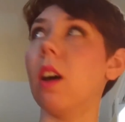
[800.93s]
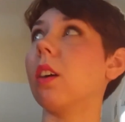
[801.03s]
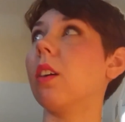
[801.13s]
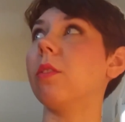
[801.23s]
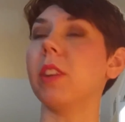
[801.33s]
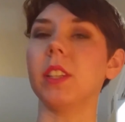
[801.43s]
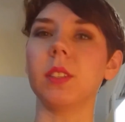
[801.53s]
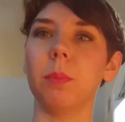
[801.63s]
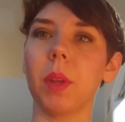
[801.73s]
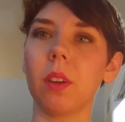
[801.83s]
I'll go find
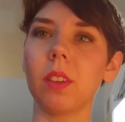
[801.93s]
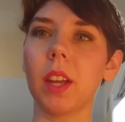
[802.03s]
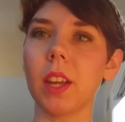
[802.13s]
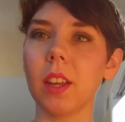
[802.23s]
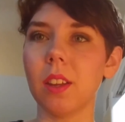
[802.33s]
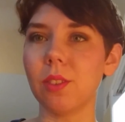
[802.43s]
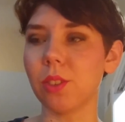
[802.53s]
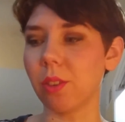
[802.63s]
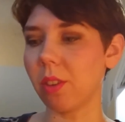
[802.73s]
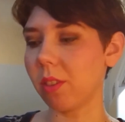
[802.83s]
some better light and
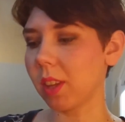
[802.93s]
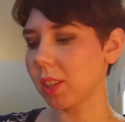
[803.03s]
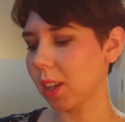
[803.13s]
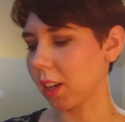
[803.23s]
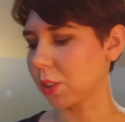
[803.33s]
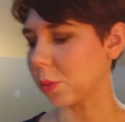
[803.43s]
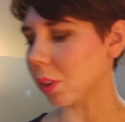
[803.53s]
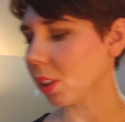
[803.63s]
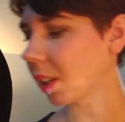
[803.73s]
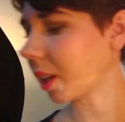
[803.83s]
show you this actual
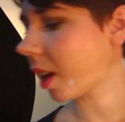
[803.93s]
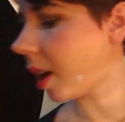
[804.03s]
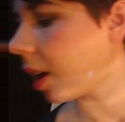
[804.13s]
look.